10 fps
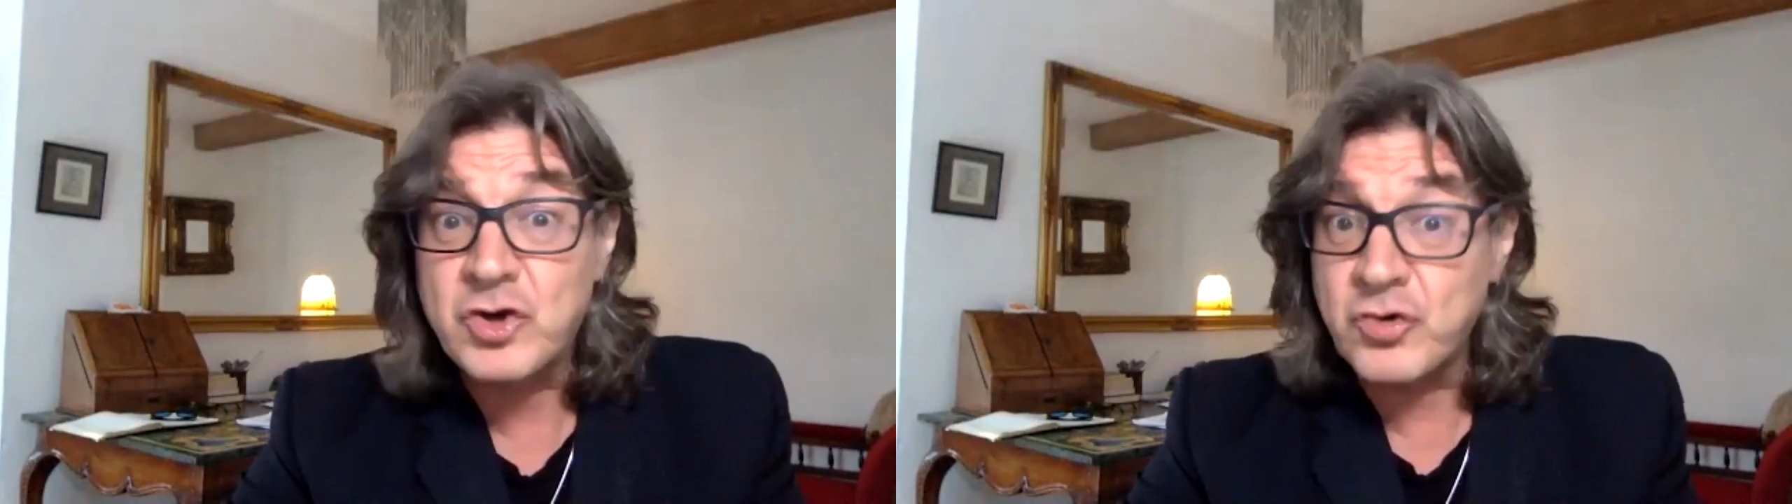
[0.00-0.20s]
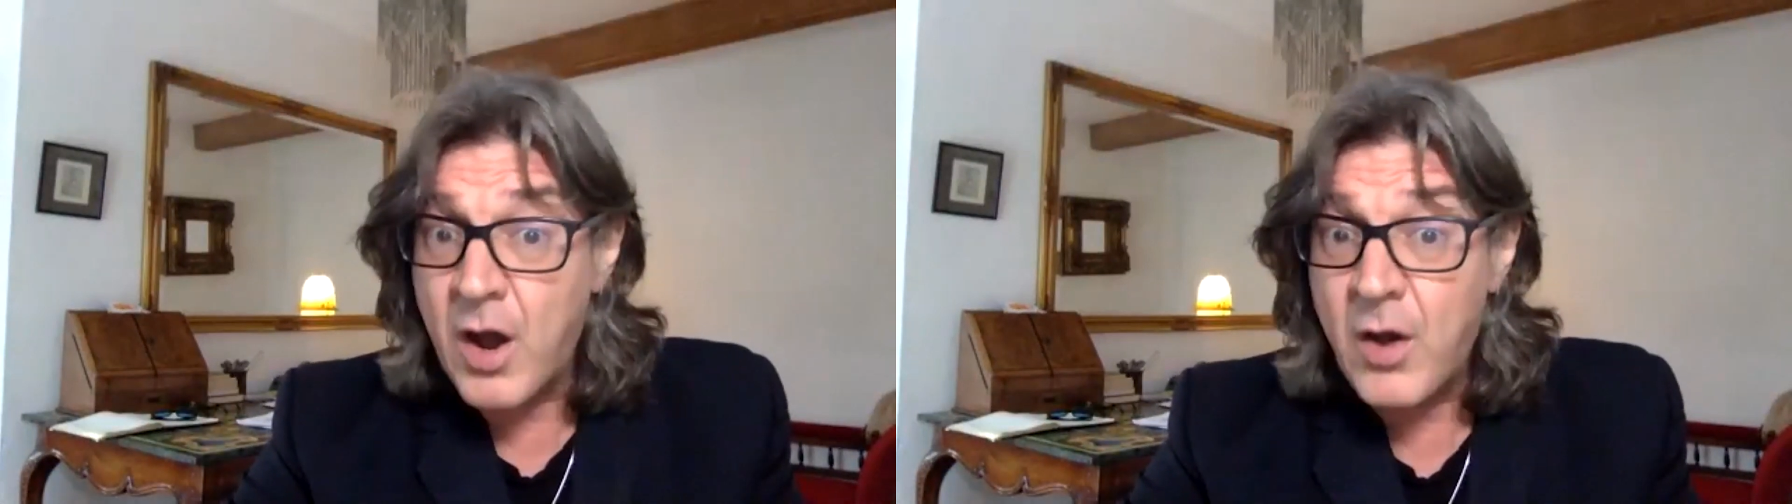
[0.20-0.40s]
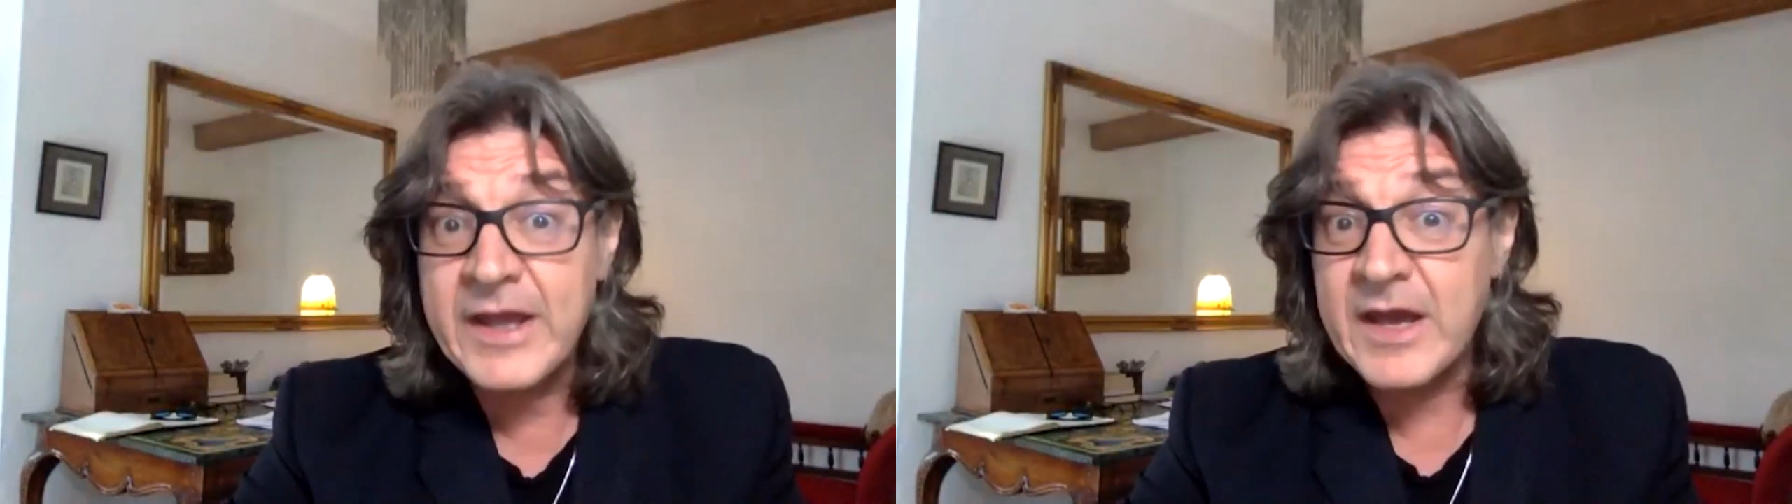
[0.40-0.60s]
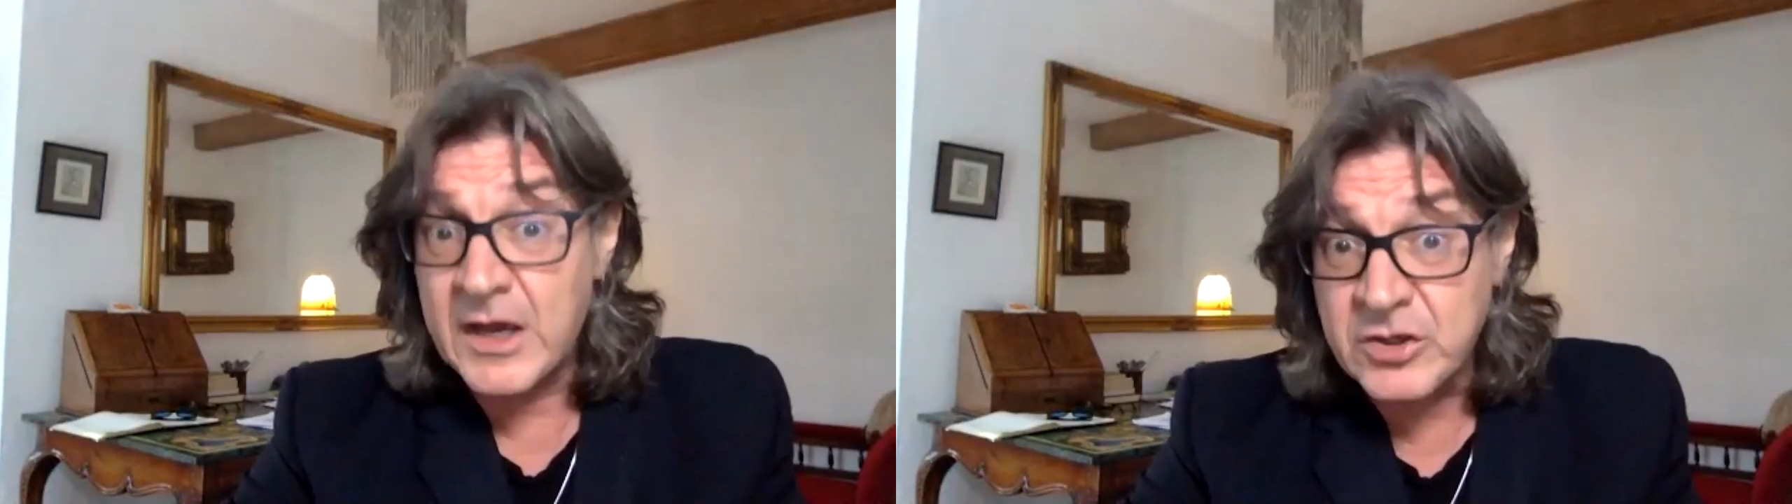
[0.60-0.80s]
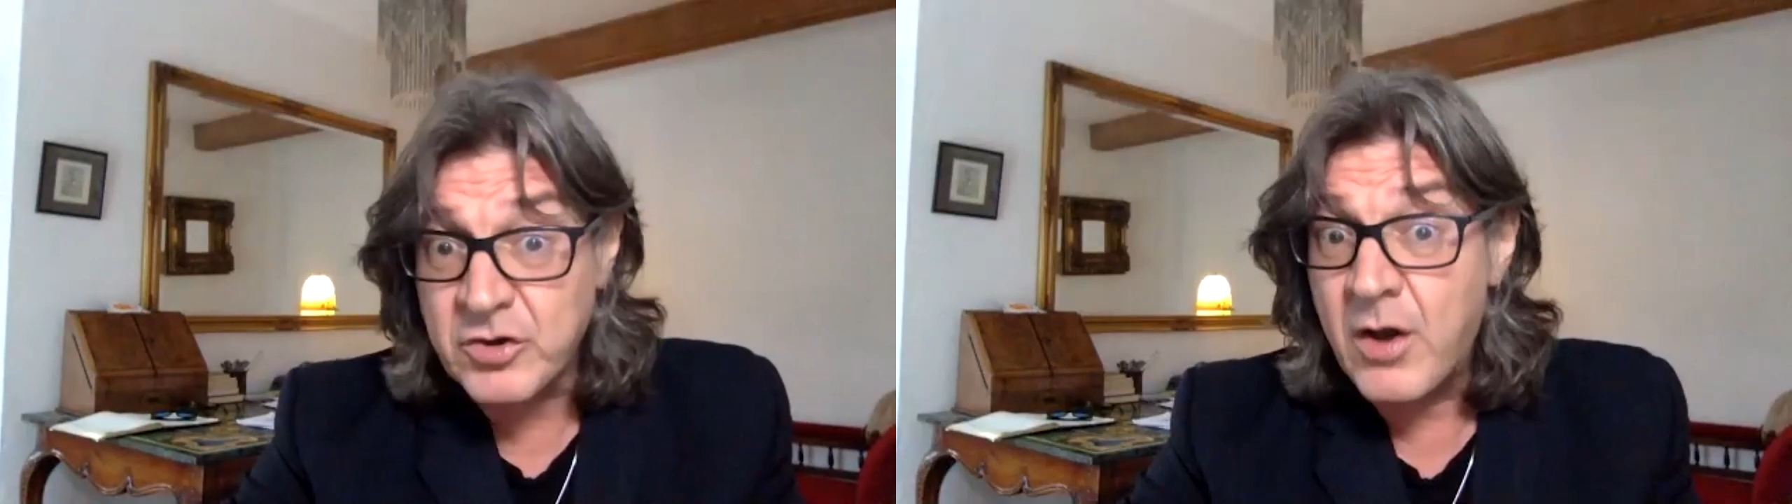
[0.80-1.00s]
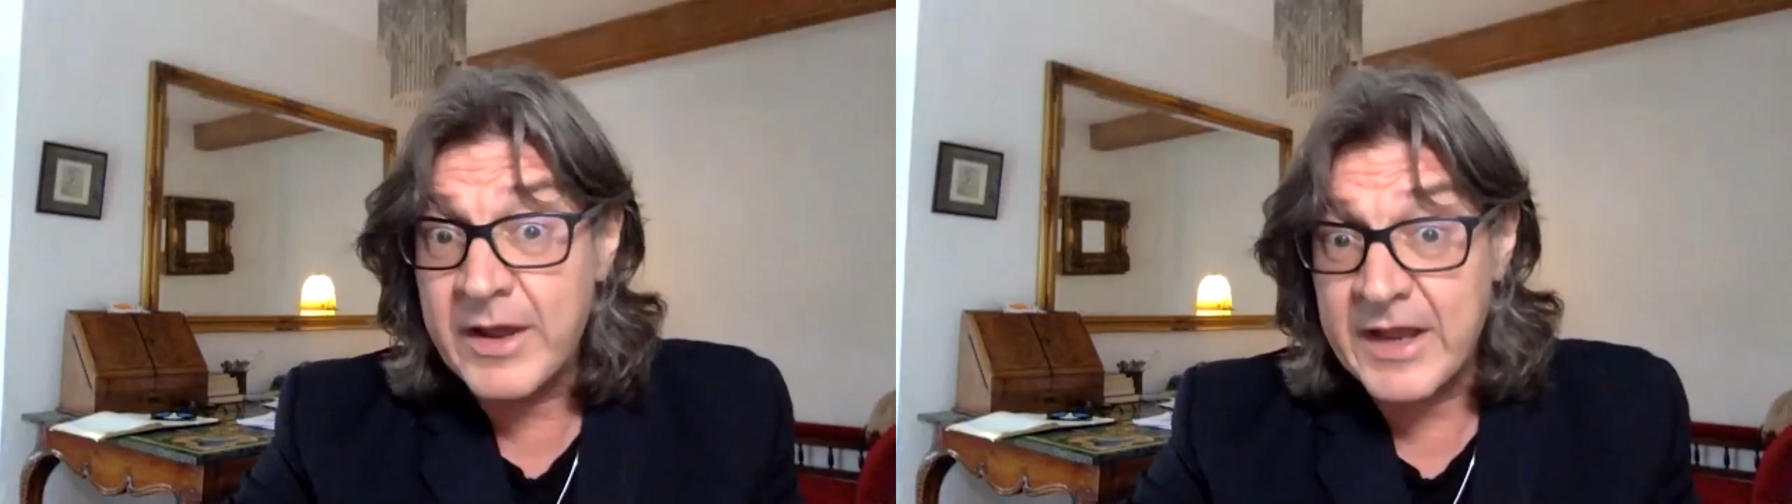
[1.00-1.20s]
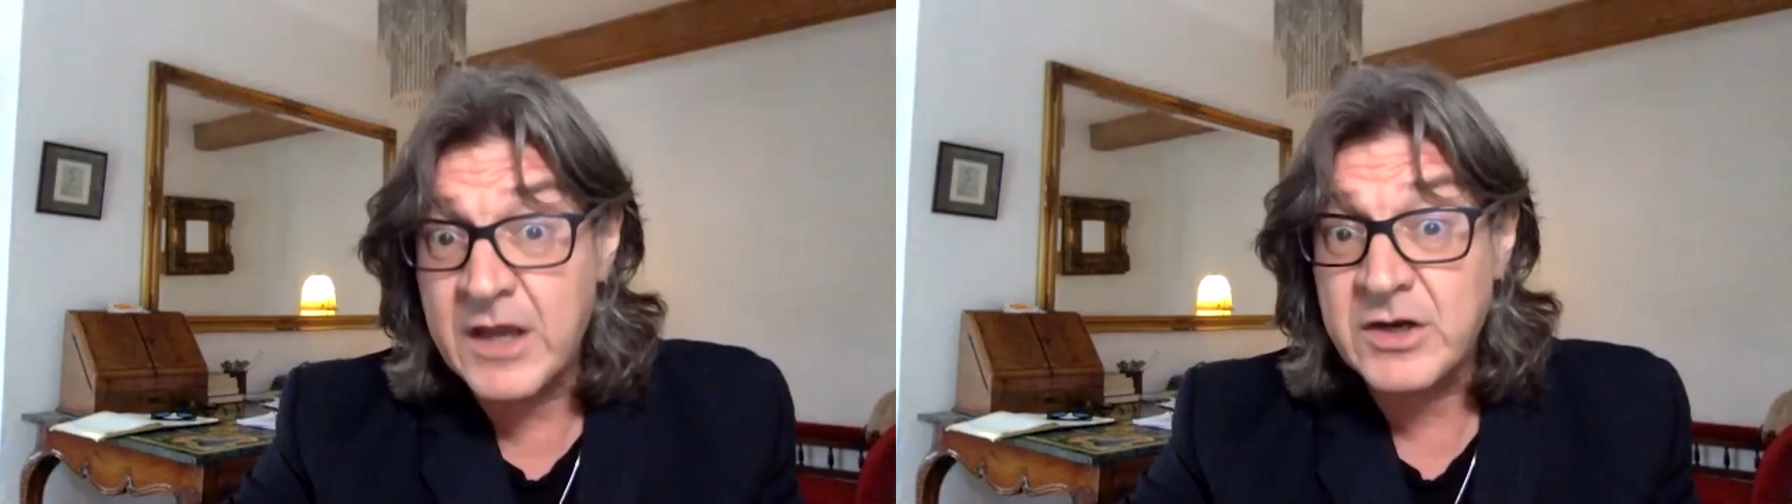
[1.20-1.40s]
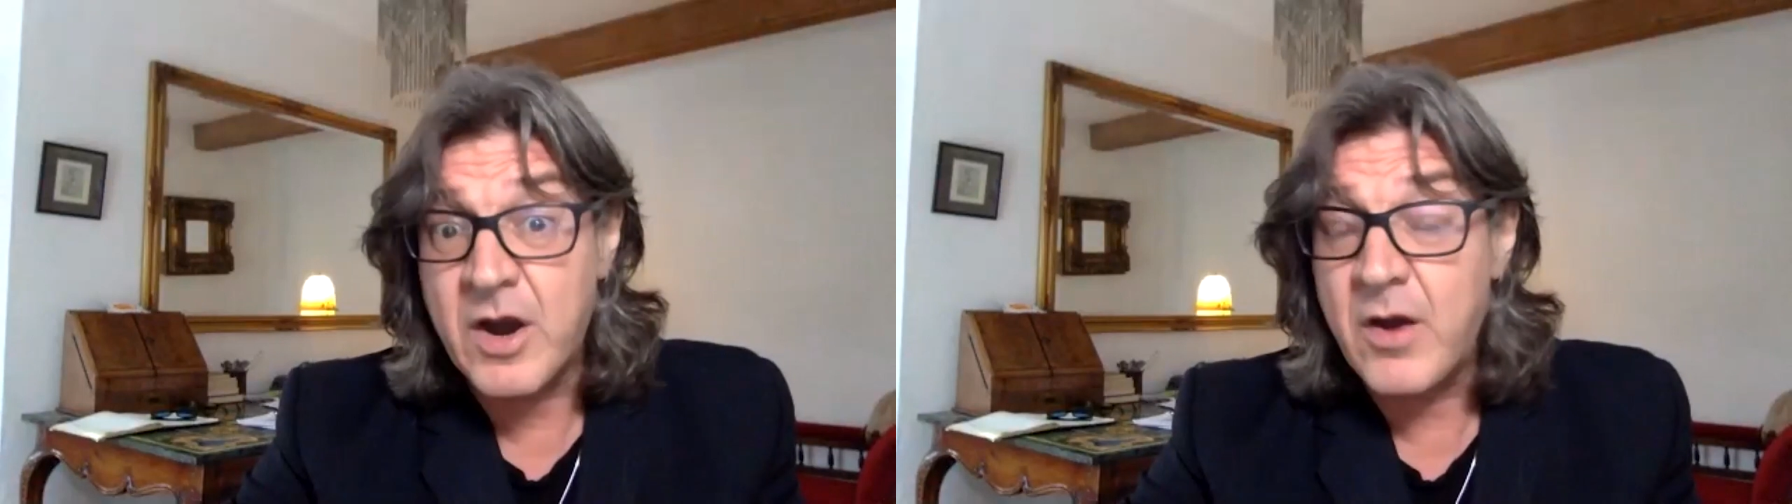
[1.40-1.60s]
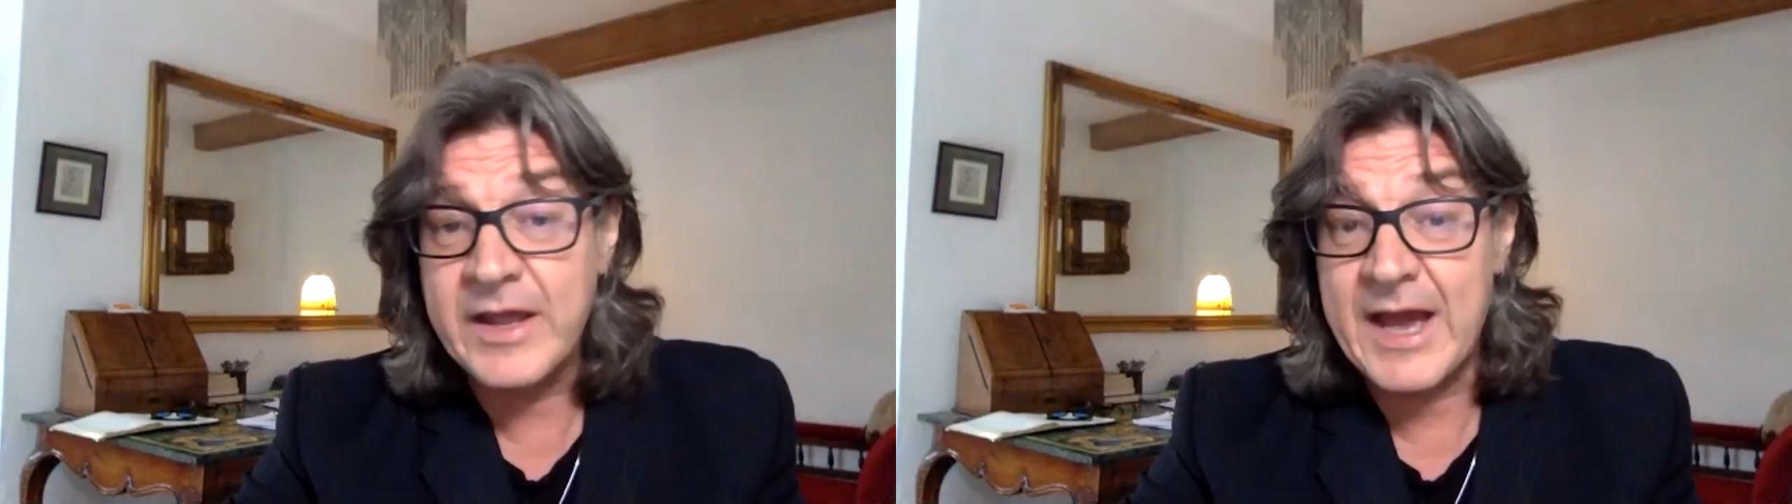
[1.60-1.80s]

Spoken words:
growing and growing and growing.